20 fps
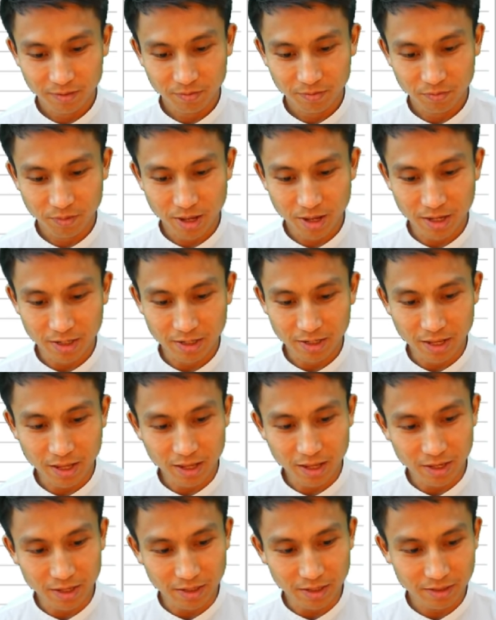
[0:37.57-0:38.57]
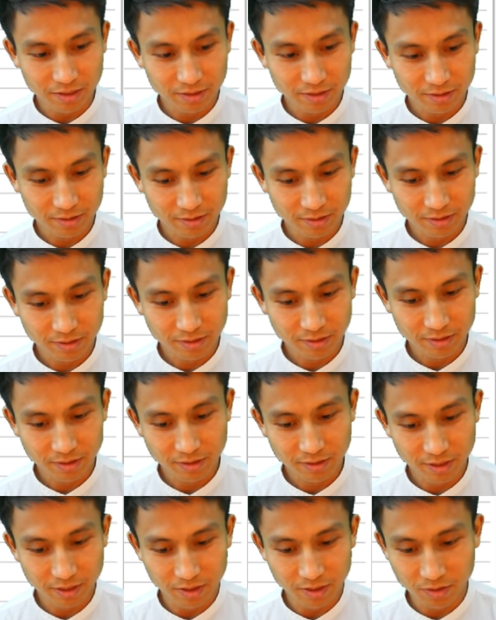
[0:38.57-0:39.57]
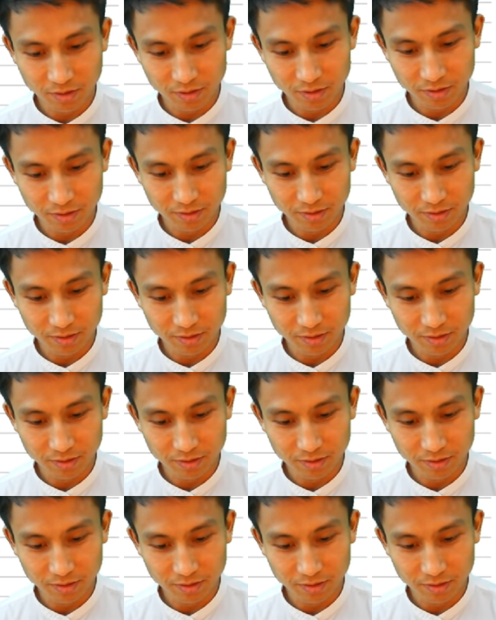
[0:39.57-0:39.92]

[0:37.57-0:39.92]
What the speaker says: Part A. Hang on.